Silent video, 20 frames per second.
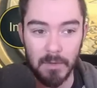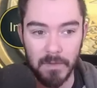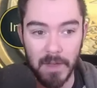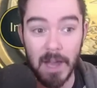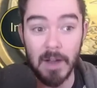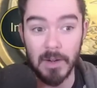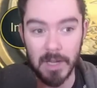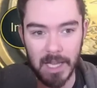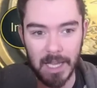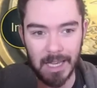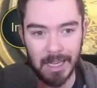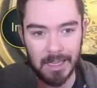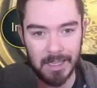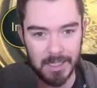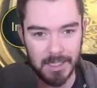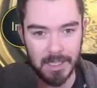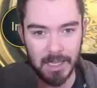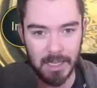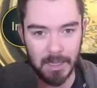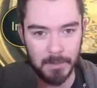Very
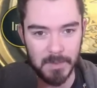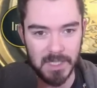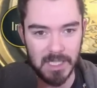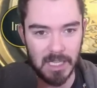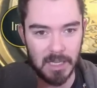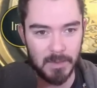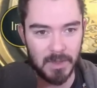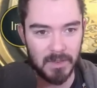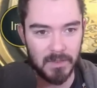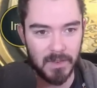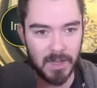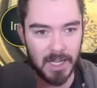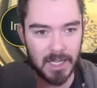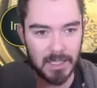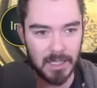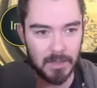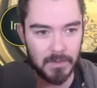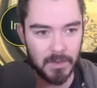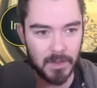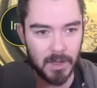endgame team, in
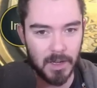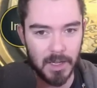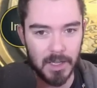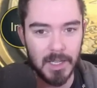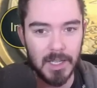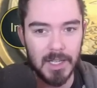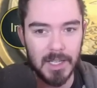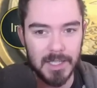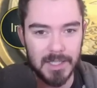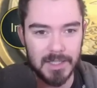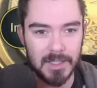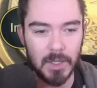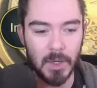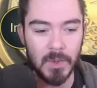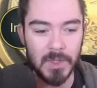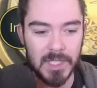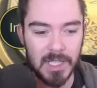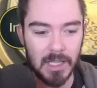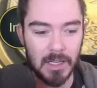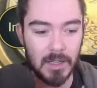fact. They've got
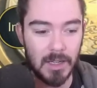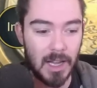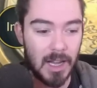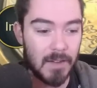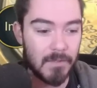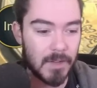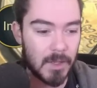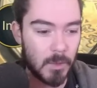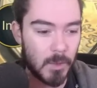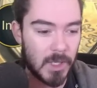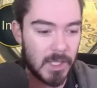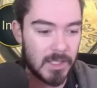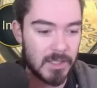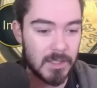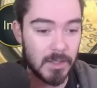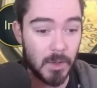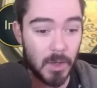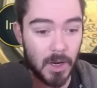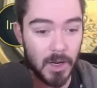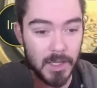Stone Skin on everyone,
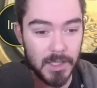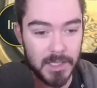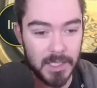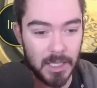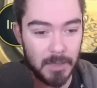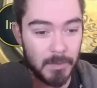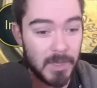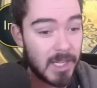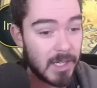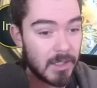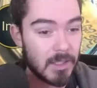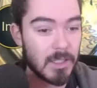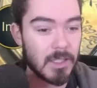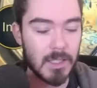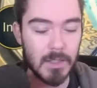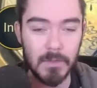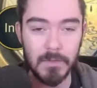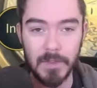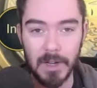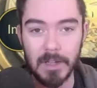so our team here
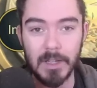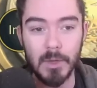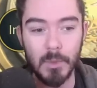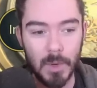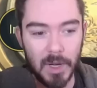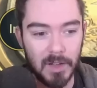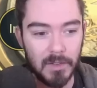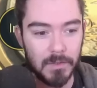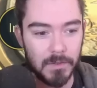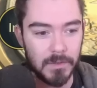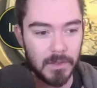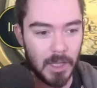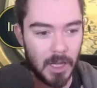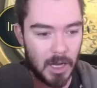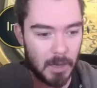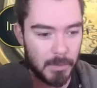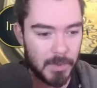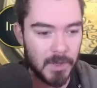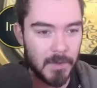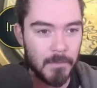could very well
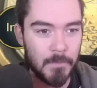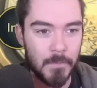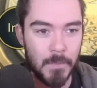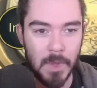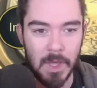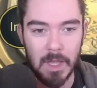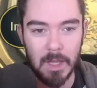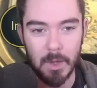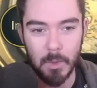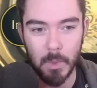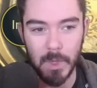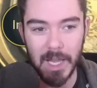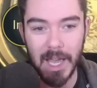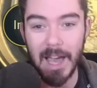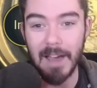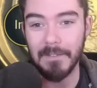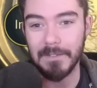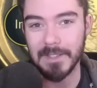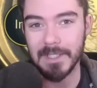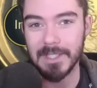flop. We
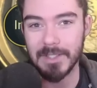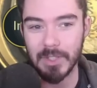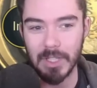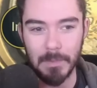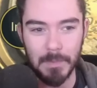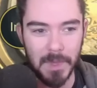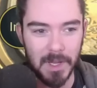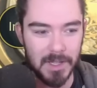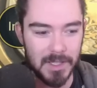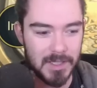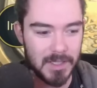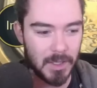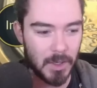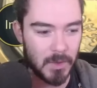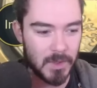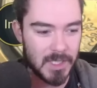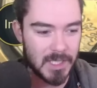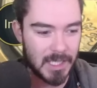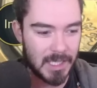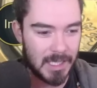have to strip their
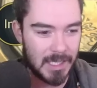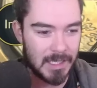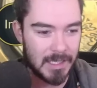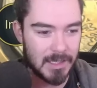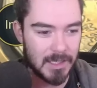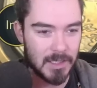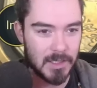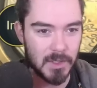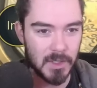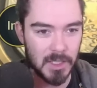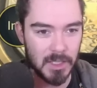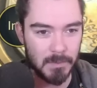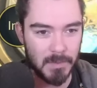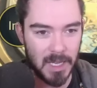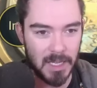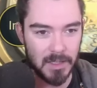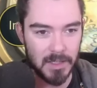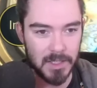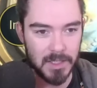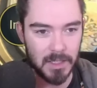stone skin. The turn
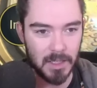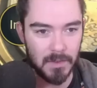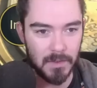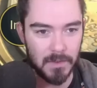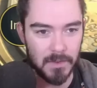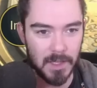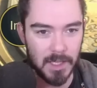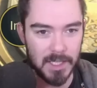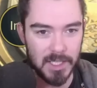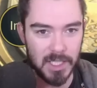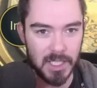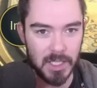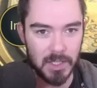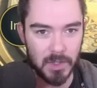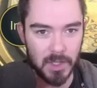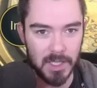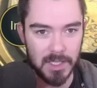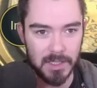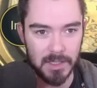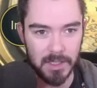meter stuff that she
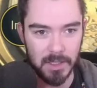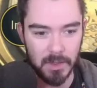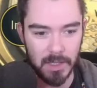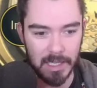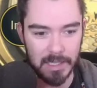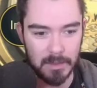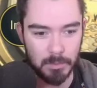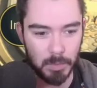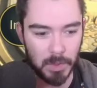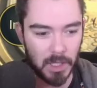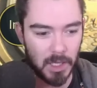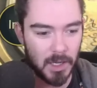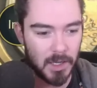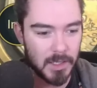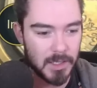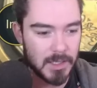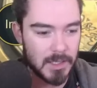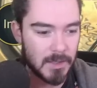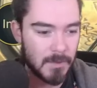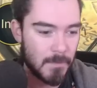tries to do gets
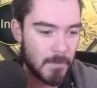blocked.